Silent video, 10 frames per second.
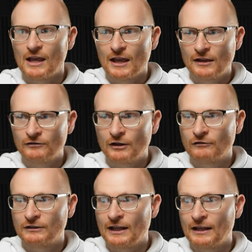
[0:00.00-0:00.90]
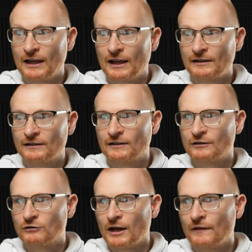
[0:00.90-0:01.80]
Israel retaliates,
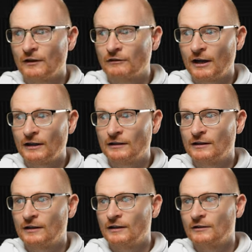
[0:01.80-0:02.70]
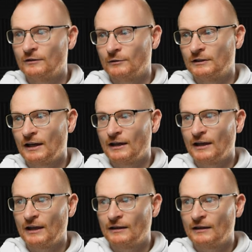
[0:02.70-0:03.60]
driving Iran to attack
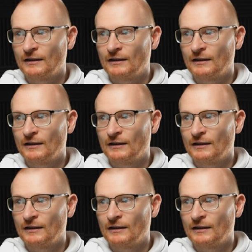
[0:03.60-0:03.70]
again.